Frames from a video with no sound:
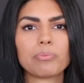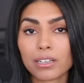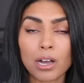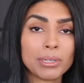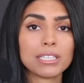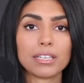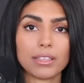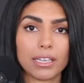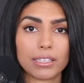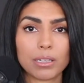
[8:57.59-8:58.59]
Comments, I
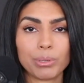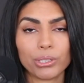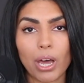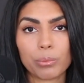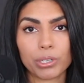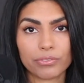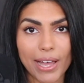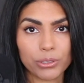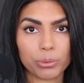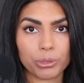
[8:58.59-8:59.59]
think, can be a lot more
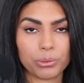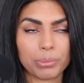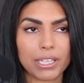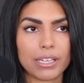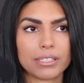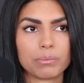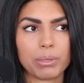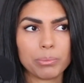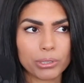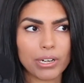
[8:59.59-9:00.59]
valuable because
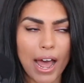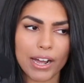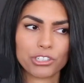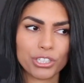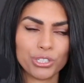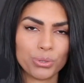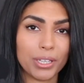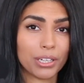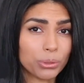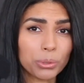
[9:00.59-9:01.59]
people are actually
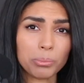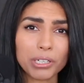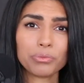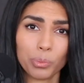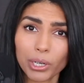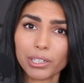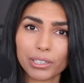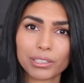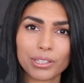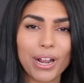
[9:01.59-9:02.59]
doing a little bit of
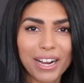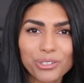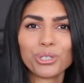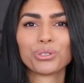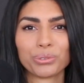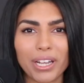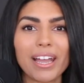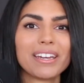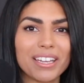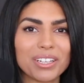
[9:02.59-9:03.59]
work. They're actually
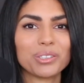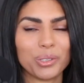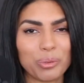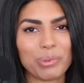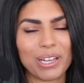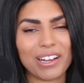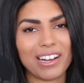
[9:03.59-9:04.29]
creating a little bit